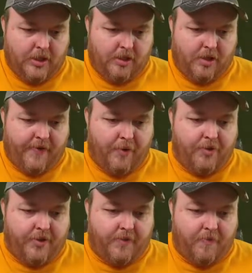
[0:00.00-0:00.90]
If I
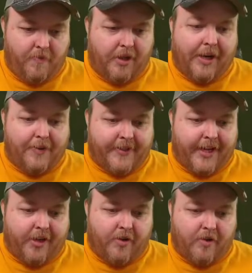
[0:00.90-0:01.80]
was, like I was
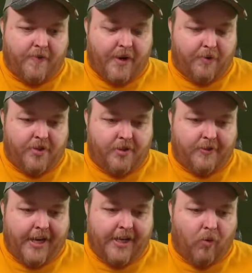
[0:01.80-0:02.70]
saying earlier, if I was just
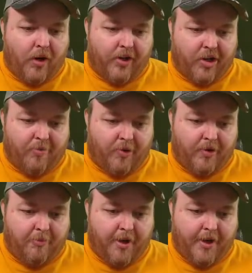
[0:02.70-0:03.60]
landing 1 Kerbal on
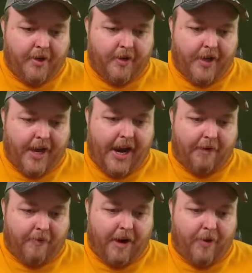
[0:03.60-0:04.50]
the Mun,
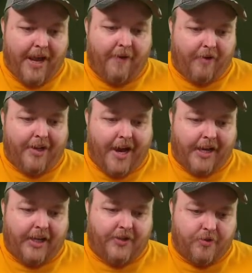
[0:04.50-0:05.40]
I would have a lot
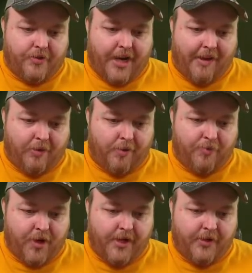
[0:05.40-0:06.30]
easier time than what I'm
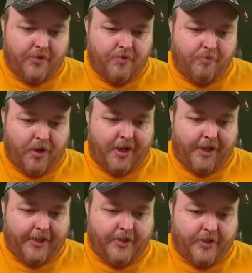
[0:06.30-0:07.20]
trying to do. I'm trying to
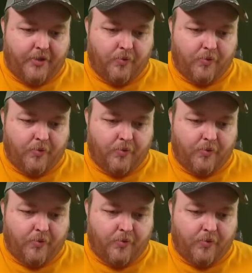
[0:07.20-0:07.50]
land 2.